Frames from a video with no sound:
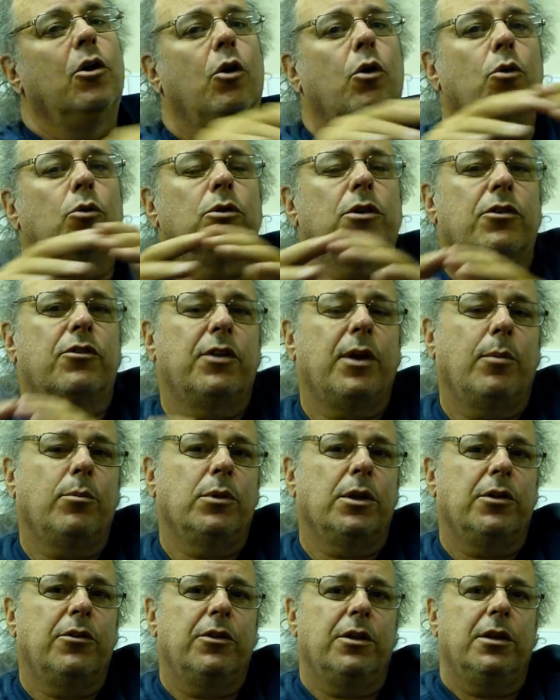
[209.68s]
hold
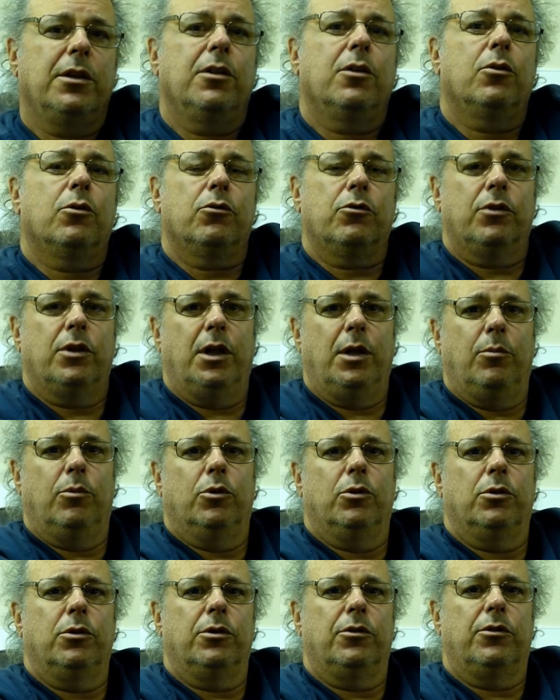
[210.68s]
assemblies in those
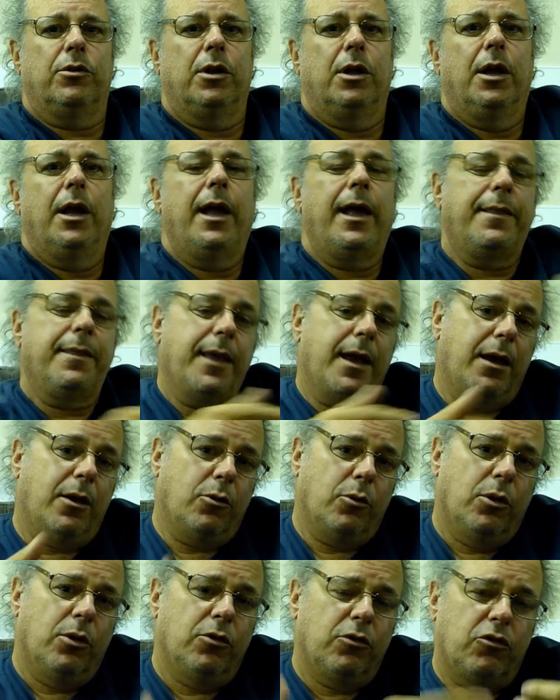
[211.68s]
neighborhoods. And
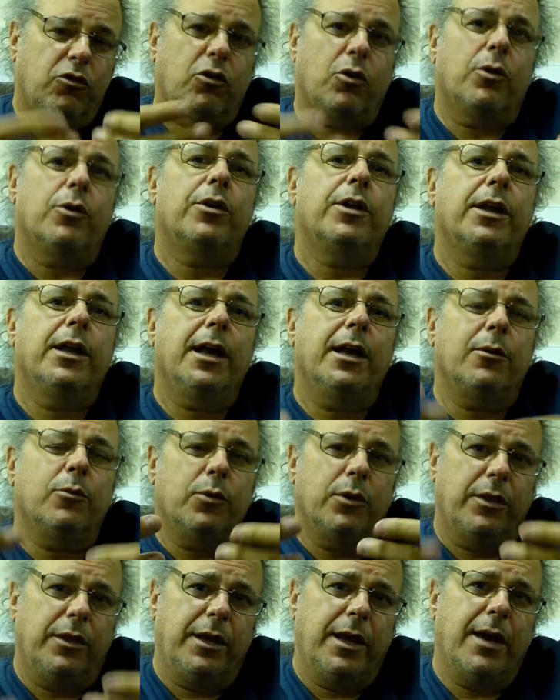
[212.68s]
now start again
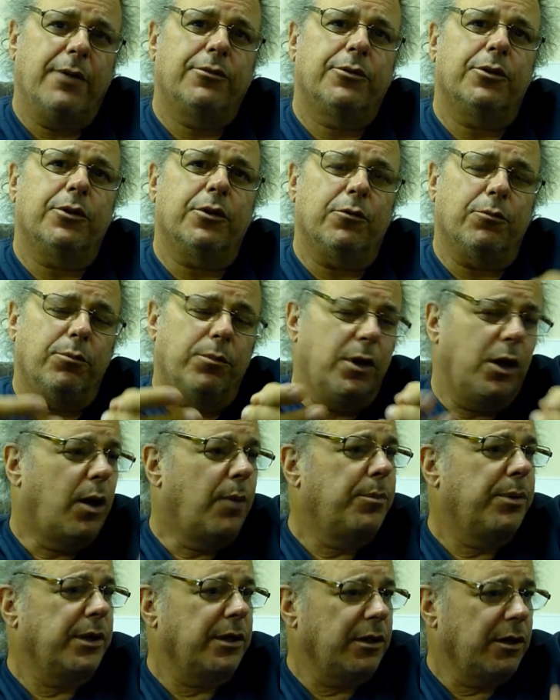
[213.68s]
with the effort of
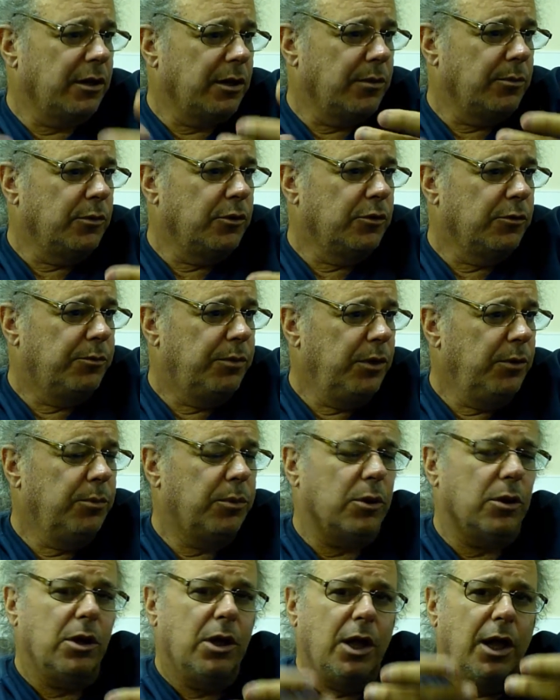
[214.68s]
upping the number of
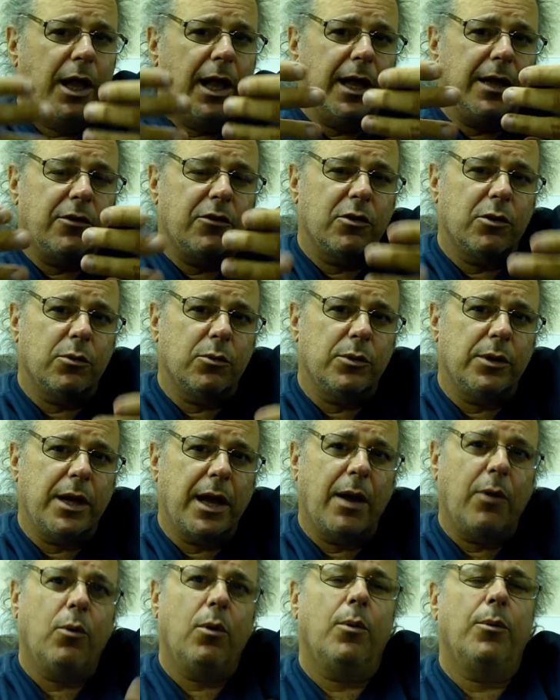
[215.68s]
people. And so
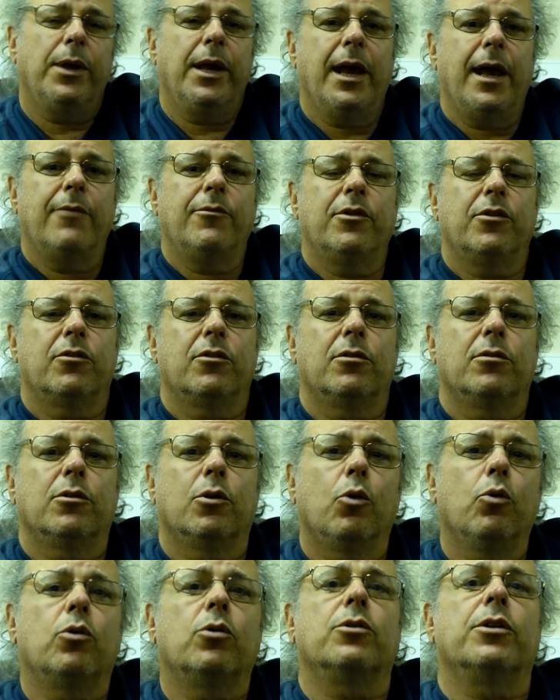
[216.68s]
now what we have is
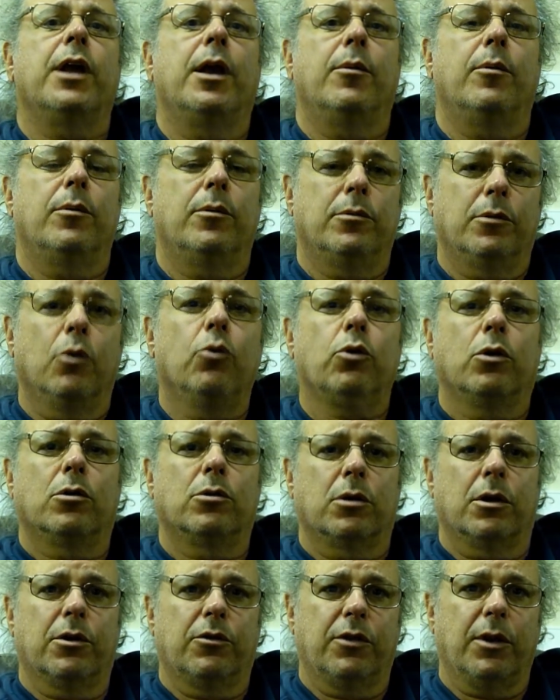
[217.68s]

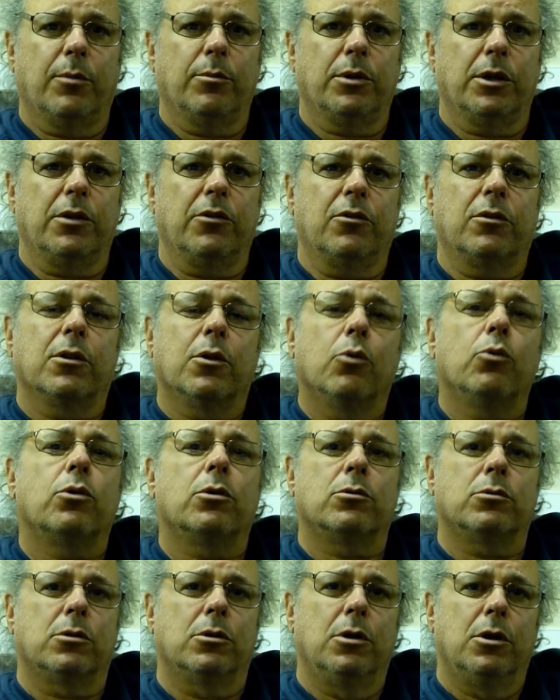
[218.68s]
local assemblies,
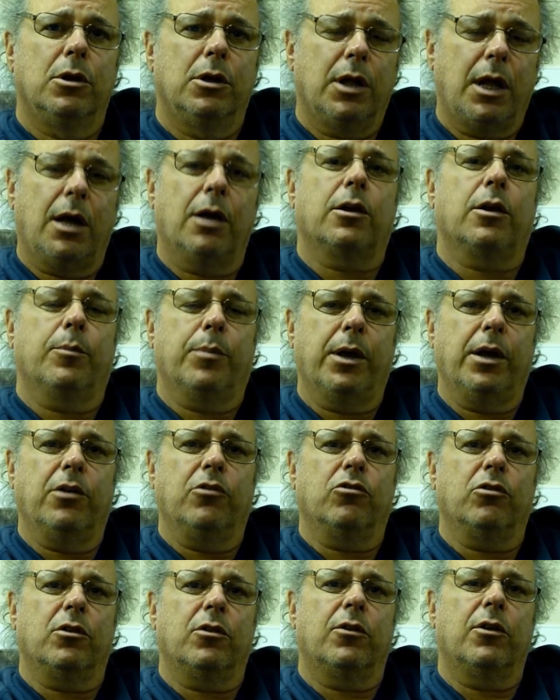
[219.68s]
local
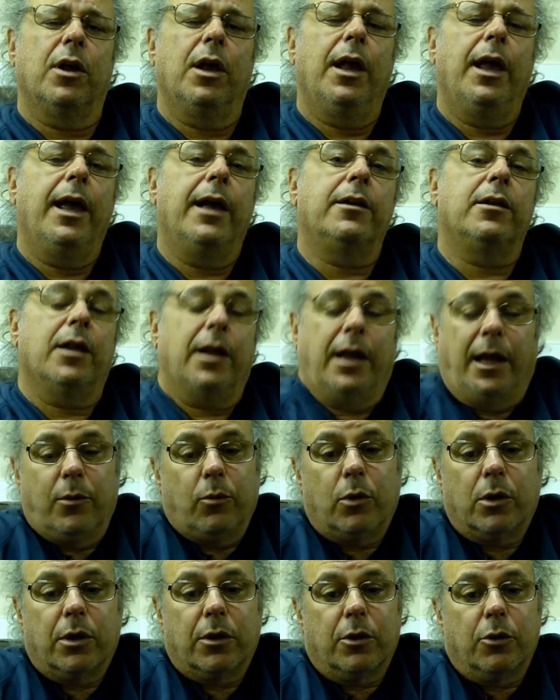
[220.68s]
occupations. And
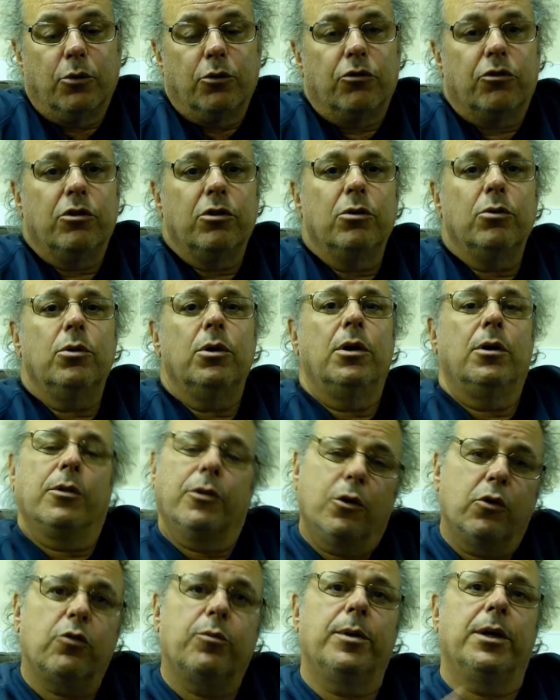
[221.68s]
what do those do?
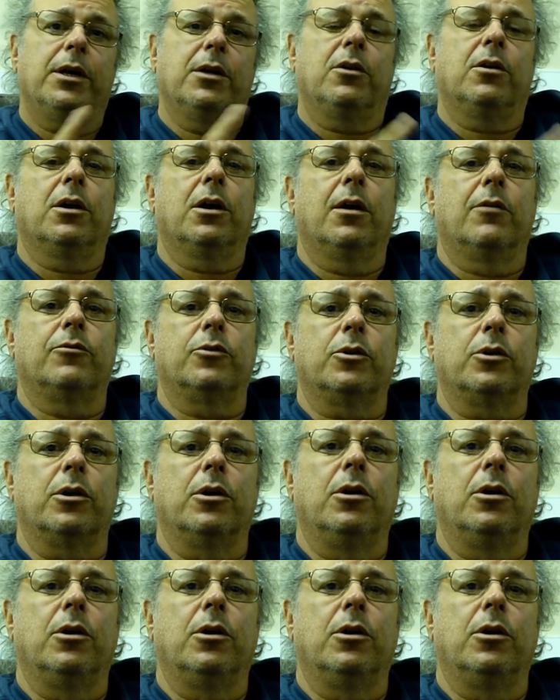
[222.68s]
Those begin to govern.